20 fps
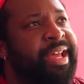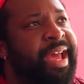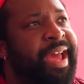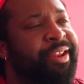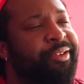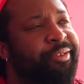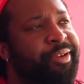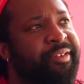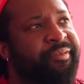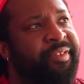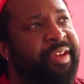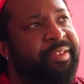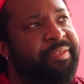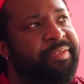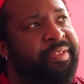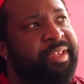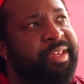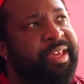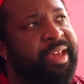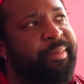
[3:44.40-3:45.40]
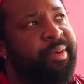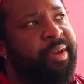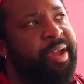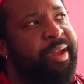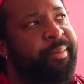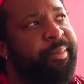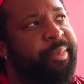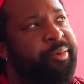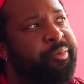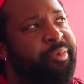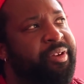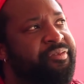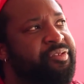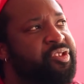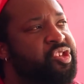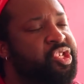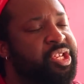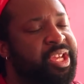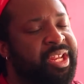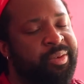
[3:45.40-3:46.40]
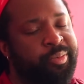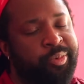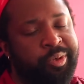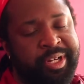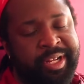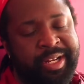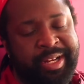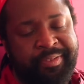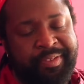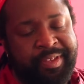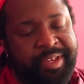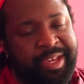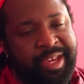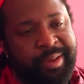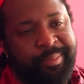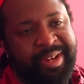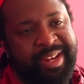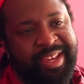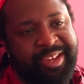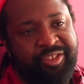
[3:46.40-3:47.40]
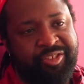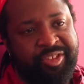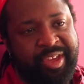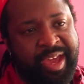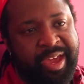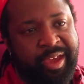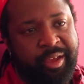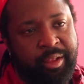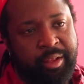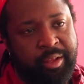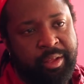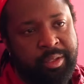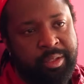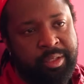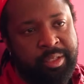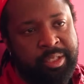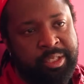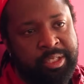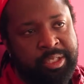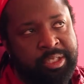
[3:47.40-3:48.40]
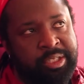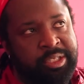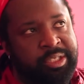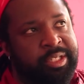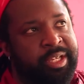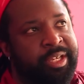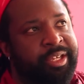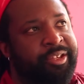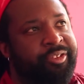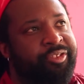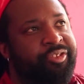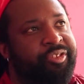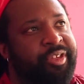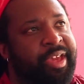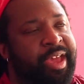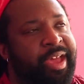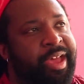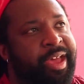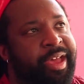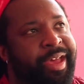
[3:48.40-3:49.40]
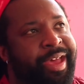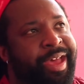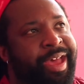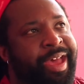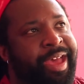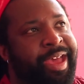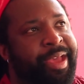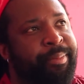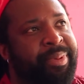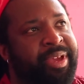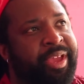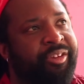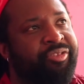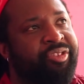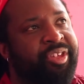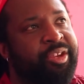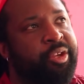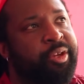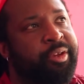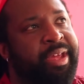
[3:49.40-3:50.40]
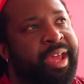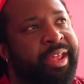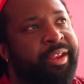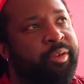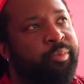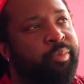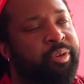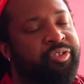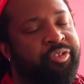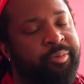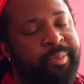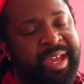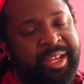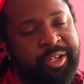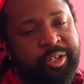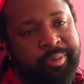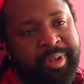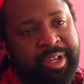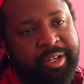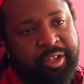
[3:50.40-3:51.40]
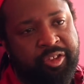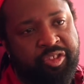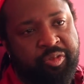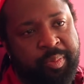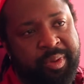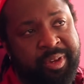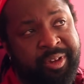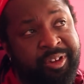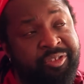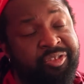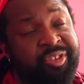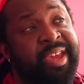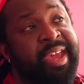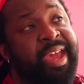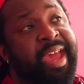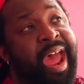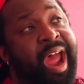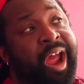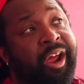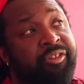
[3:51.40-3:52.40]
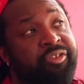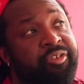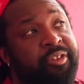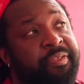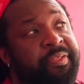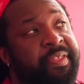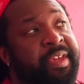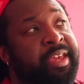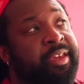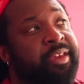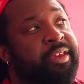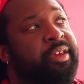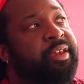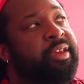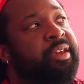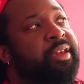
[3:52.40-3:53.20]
don't know if I think I'm a refugee any more than I think I'm an exile. It's because it wasn't my direct experience. I also think